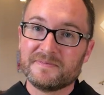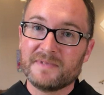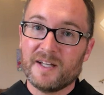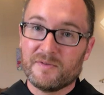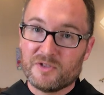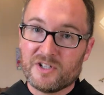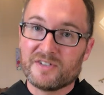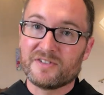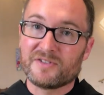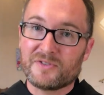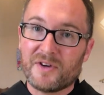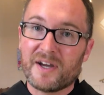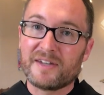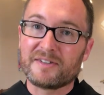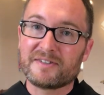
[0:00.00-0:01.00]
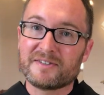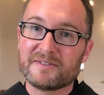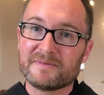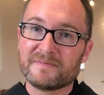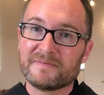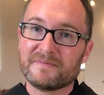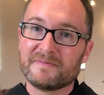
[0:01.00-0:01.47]
of Jesus Christ,
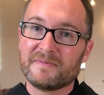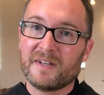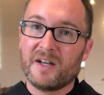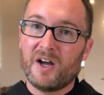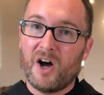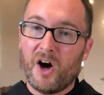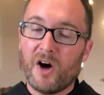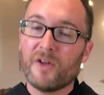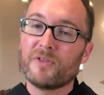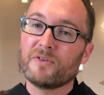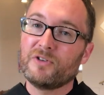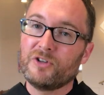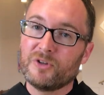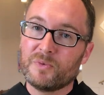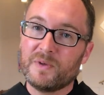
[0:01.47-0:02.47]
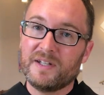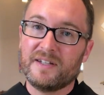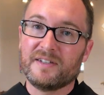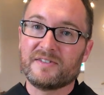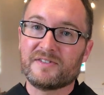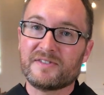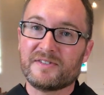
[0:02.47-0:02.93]
all through your
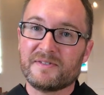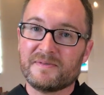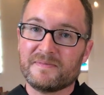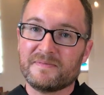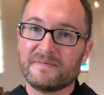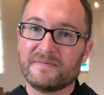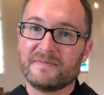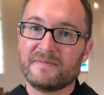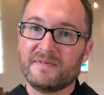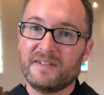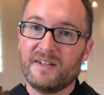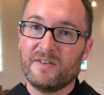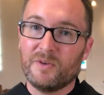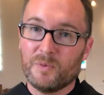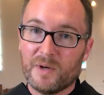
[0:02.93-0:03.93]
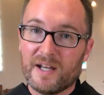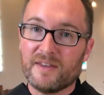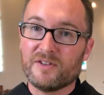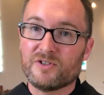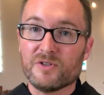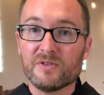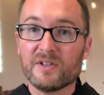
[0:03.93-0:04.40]
witness of the way
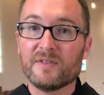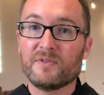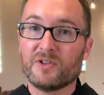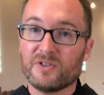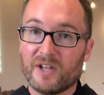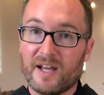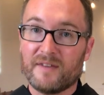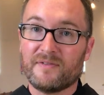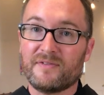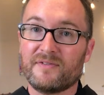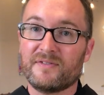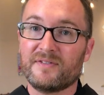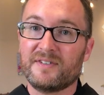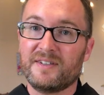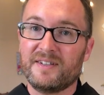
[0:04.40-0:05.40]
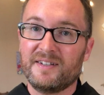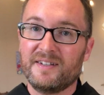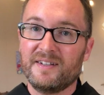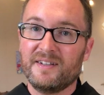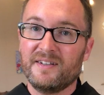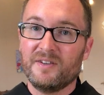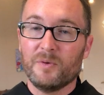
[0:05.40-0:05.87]
that you live your life,
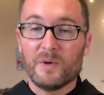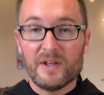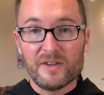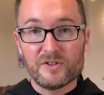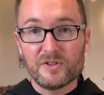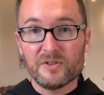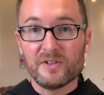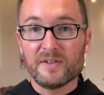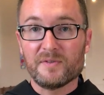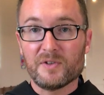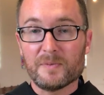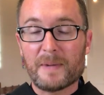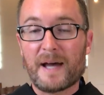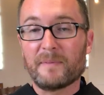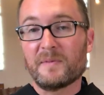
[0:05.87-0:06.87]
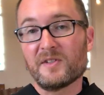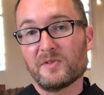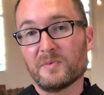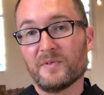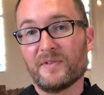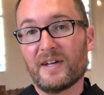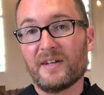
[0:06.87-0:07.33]
the way that you live your
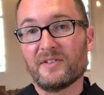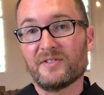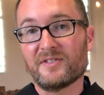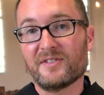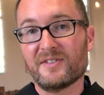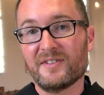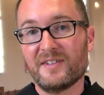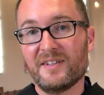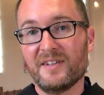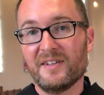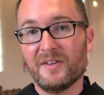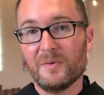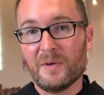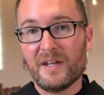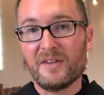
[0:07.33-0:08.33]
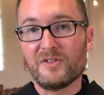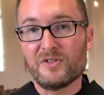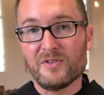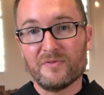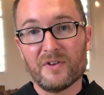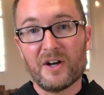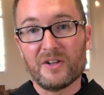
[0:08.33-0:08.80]
baptismal vows, the way
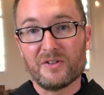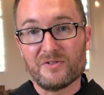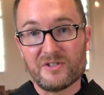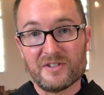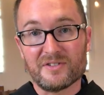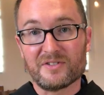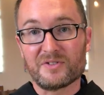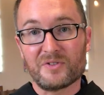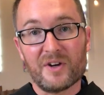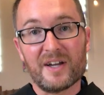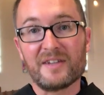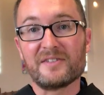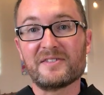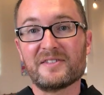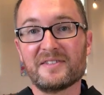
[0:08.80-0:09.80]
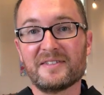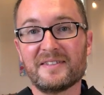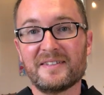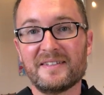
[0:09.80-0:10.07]
that you follow Jesus Christ.